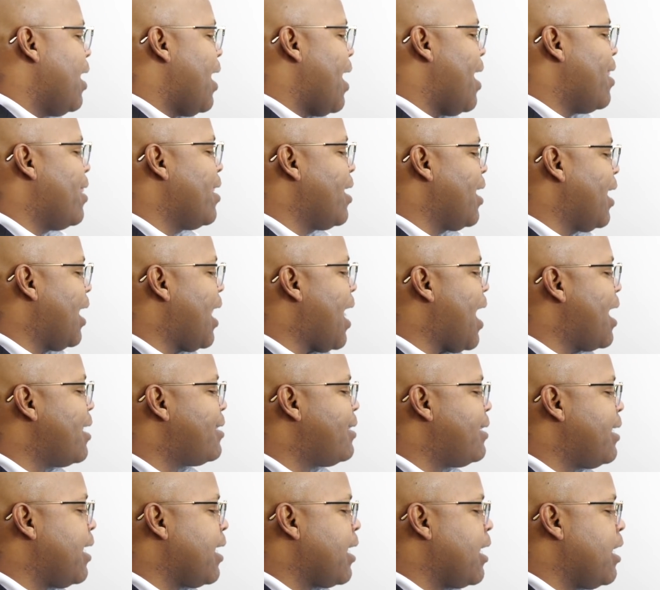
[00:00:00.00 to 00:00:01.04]
And then the
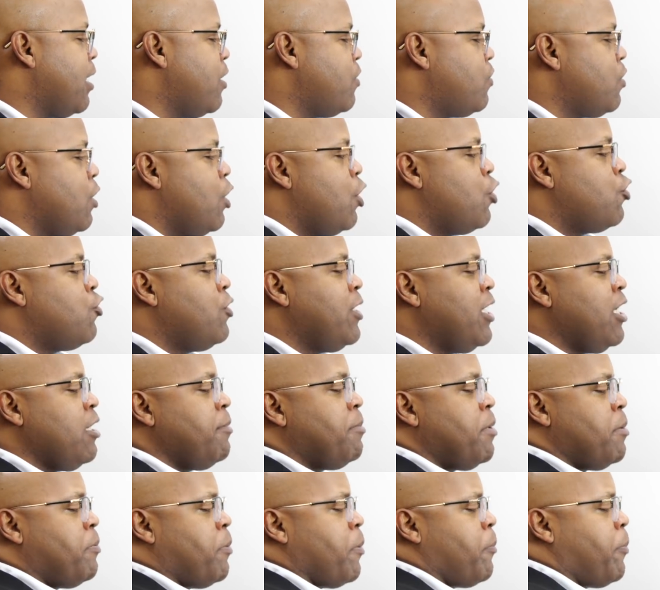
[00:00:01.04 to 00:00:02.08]
last thing is you need to
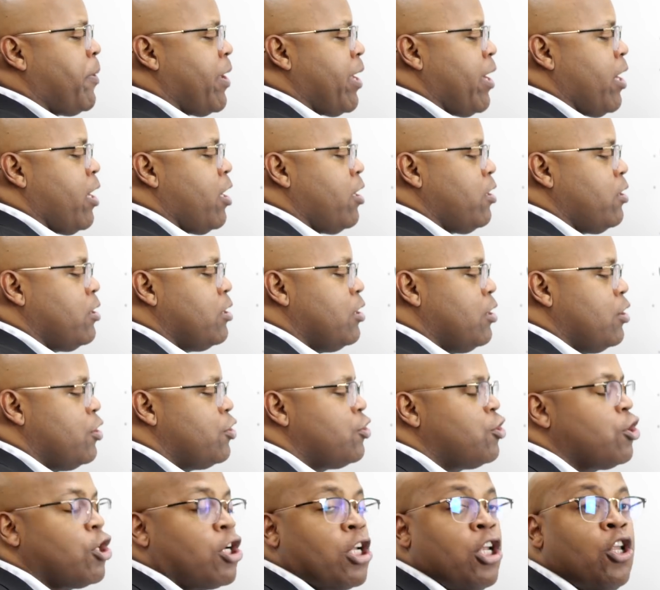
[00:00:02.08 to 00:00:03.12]
be prepared
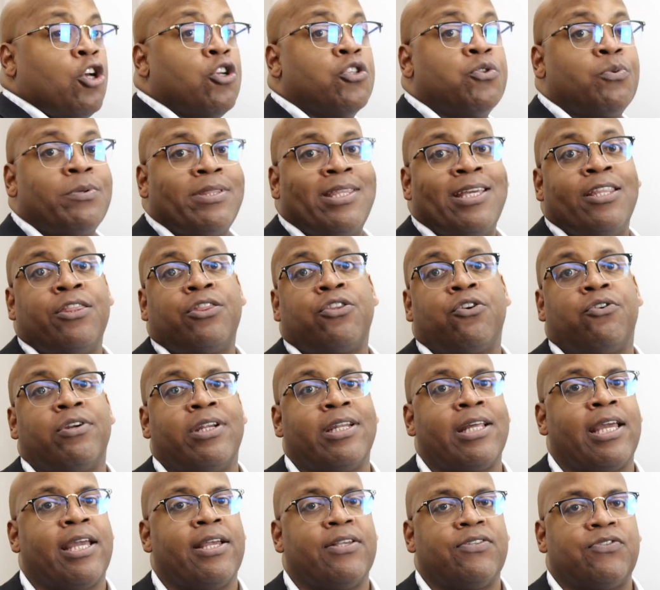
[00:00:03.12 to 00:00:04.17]
to close within 30
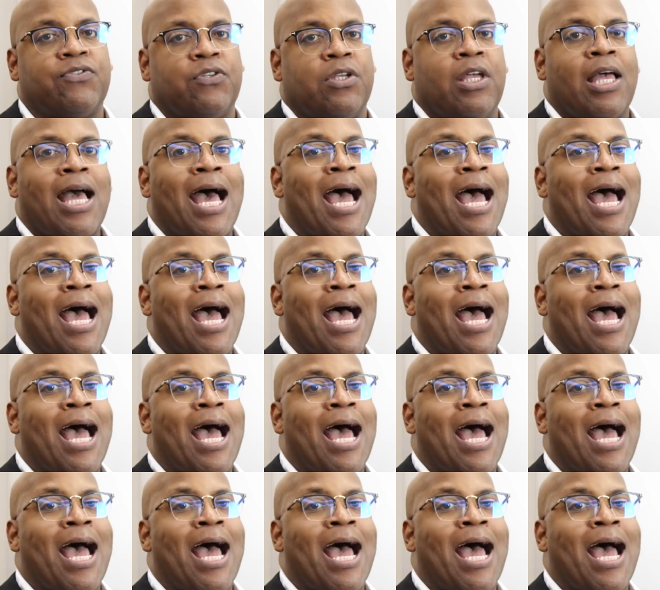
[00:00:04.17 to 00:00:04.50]
days.